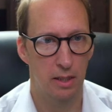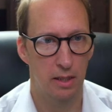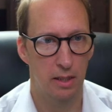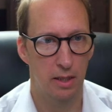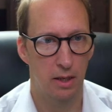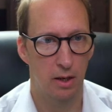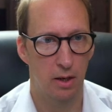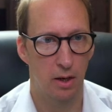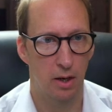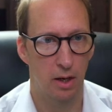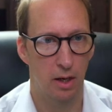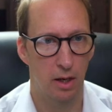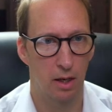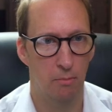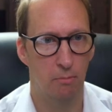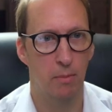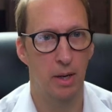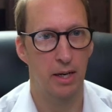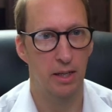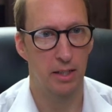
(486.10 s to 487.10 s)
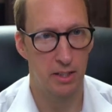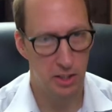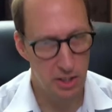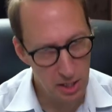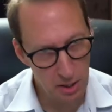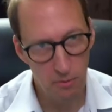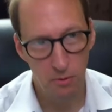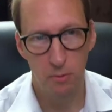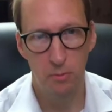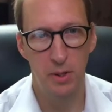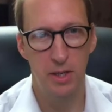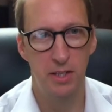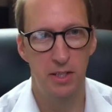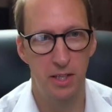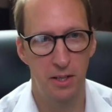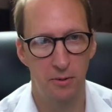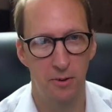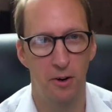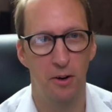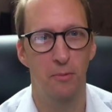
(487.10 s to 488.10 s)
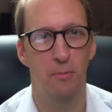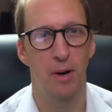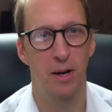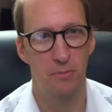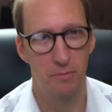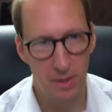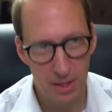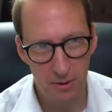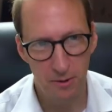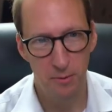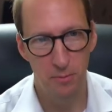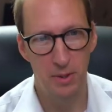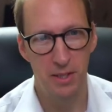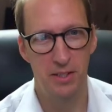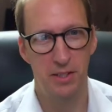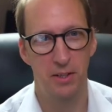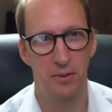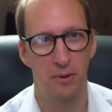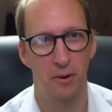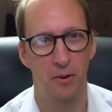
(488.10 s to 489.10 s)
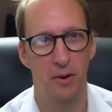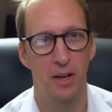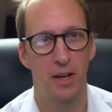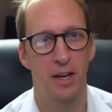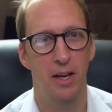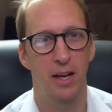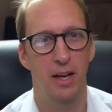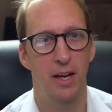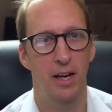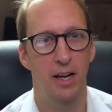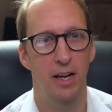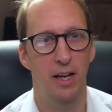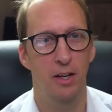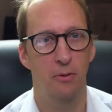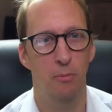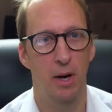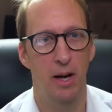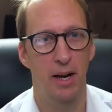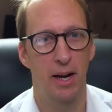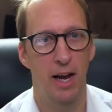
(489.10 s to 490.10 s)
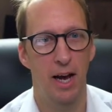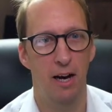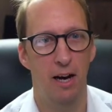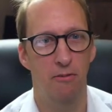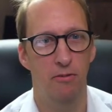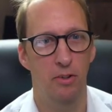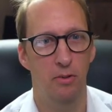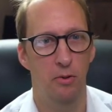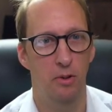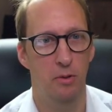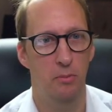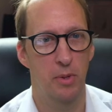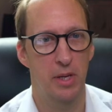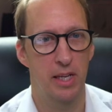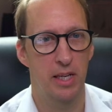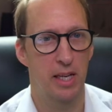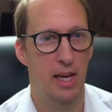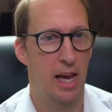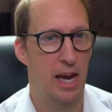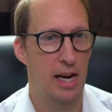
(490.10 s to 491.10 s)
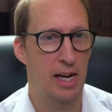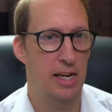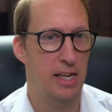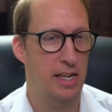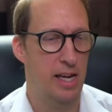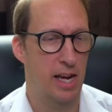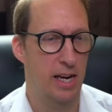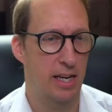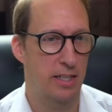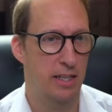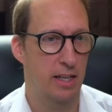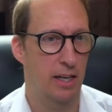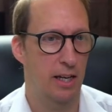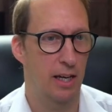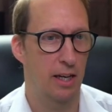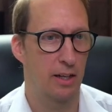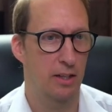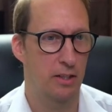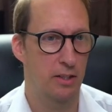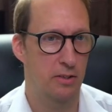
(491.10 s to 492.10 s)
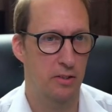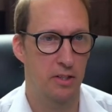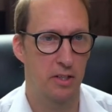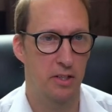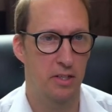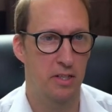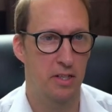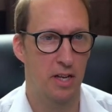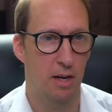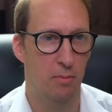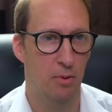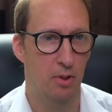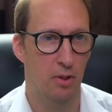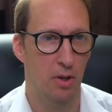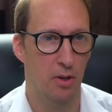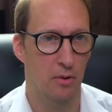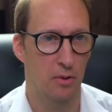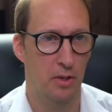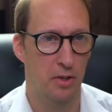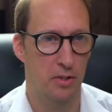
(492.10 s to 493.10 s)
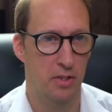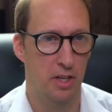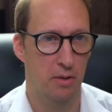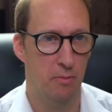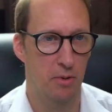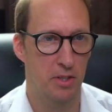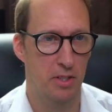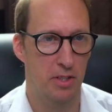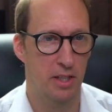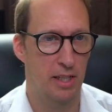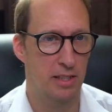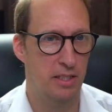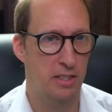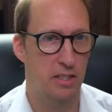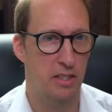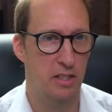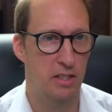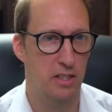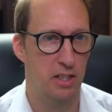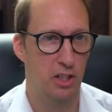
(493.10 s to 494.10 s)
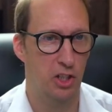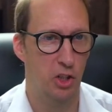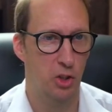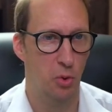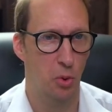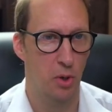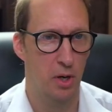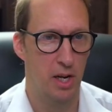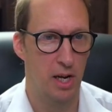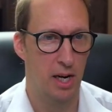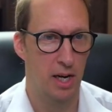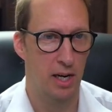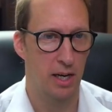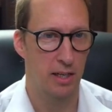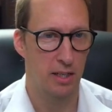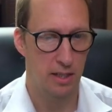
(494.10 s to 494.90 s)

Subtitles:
my G would be 0, my B would be 0, and my alpha would be 88. You just double all those numbers. So that's just a shorthand.